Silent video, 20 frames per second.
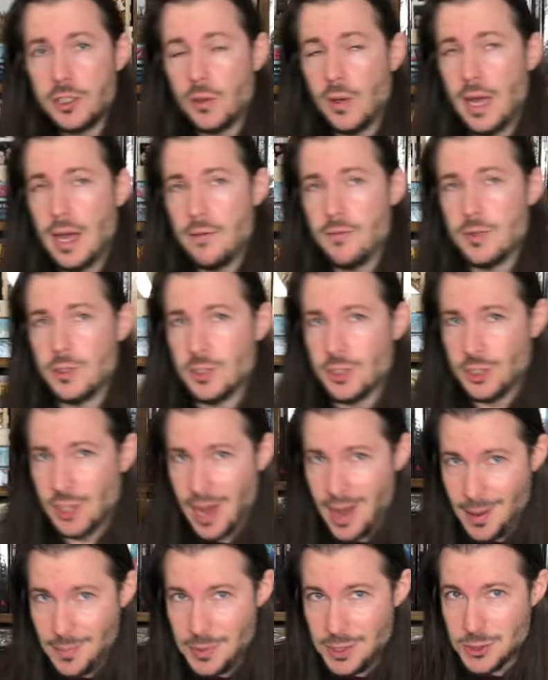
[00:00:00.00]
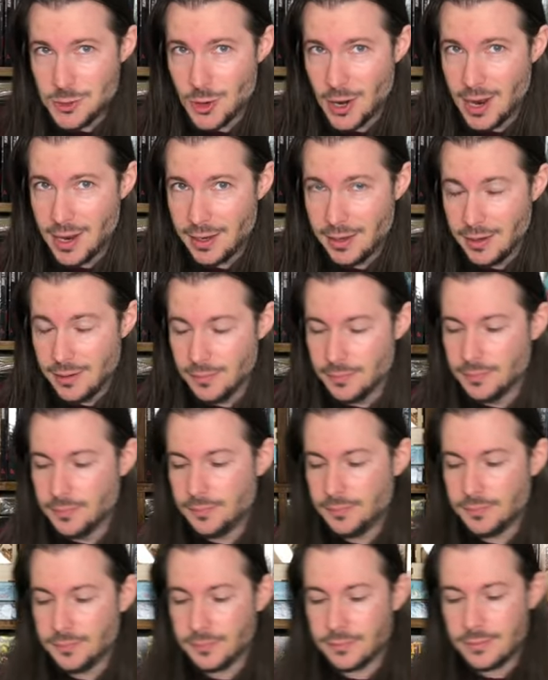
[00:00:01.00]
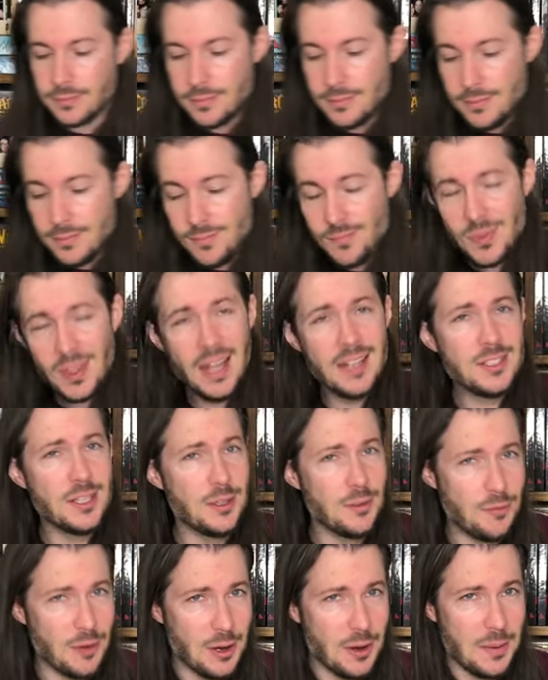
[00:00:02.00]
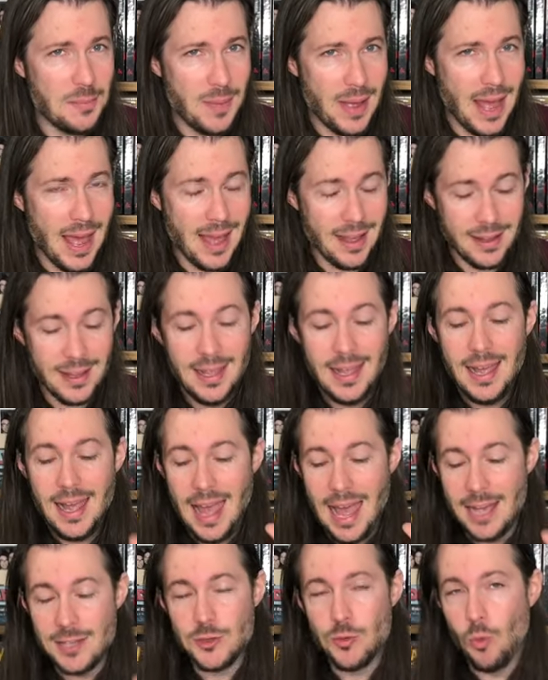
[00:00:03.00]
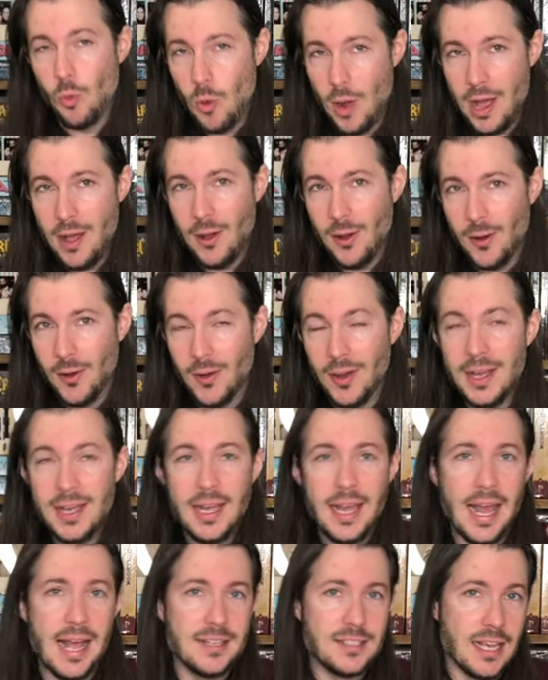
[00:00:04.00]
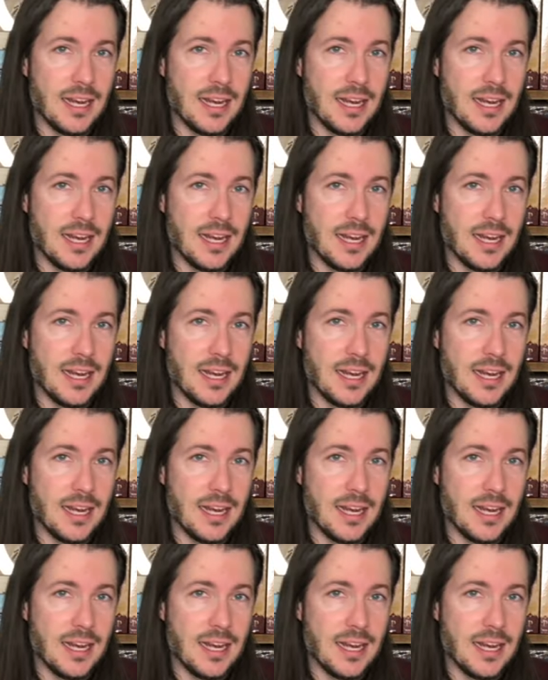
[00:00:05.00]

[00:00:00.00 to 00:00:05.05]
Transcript: have the zombie dragon that's in the very back as well as a